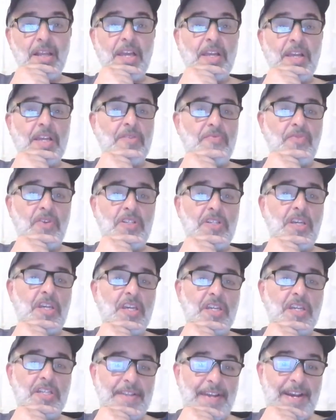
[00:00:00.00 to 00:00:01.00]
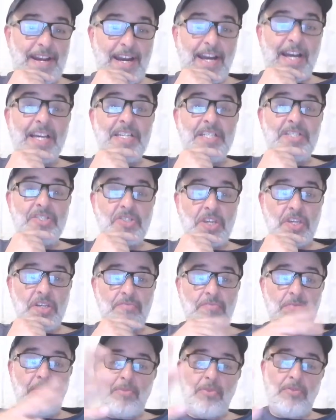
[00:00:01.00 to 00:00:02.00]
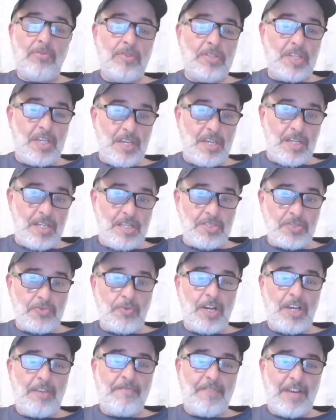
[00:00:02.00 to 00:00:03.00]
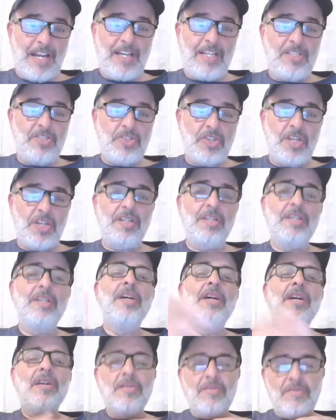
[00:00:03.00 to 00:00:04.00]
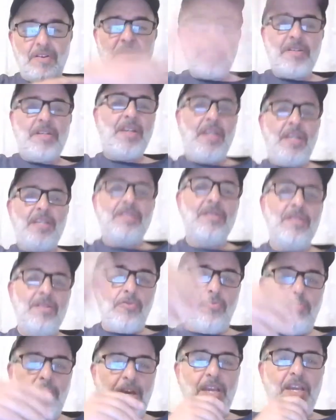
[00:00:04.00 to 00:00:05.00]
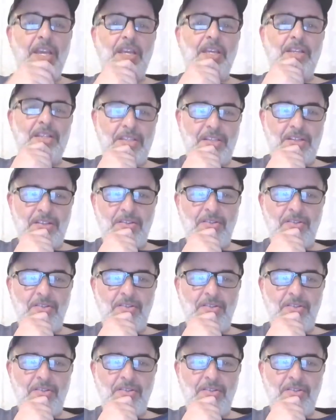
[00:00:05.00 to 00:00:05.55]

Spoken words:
like when he hit Aisha. Remember when he hit his wife Aisha? Well, he hit Ubay,